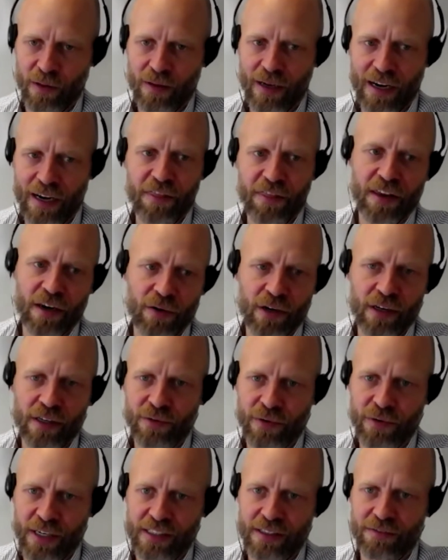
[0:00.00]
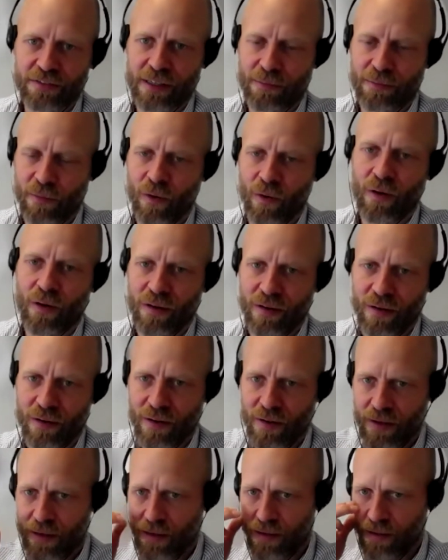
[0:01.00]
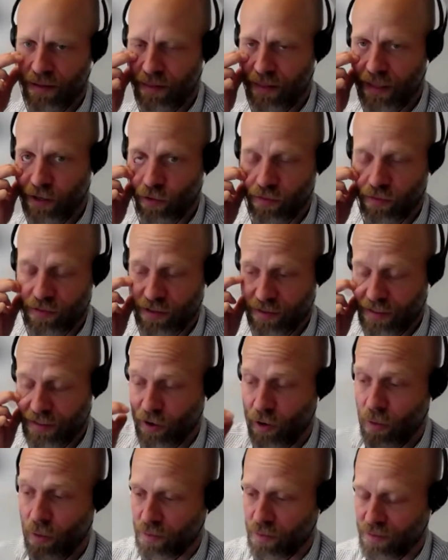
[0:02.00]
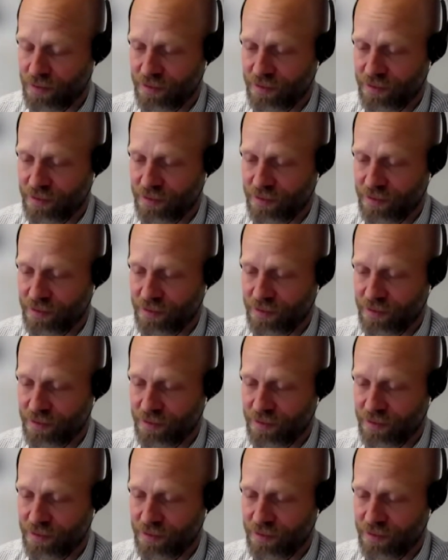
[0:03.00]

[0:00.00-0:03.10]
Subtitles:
And in theory, directives they don't in all